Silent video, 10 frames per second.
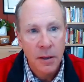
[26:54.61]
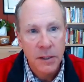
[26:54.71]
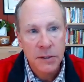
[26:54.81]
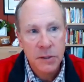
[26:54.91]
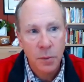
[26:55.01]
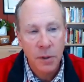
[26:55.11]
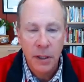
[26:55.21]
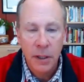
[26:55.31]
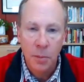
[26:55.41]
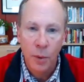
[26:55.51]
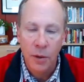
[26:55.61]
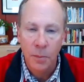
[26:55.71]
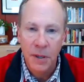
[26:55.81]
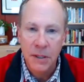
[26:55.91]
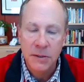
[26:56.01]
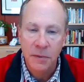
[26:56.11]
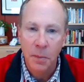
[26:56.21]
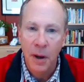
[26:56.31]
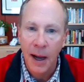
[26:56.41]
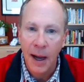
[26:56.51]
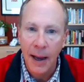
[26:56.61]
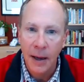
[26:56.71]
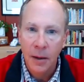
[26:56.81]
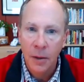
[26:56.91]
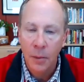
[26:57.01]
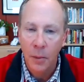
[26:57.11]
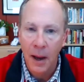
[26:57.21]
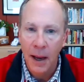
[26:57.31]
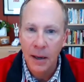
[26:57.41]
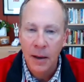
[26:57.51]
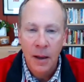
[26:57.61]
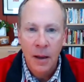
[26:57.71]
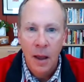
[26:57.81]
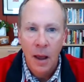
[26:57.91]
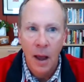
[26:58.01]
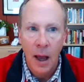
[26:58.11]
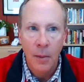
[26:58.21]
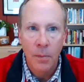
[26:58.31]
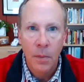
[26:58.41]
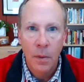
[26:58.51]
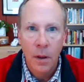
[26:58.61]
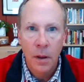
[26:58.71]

this is a really important piece of the pie, right? Mm-hmm.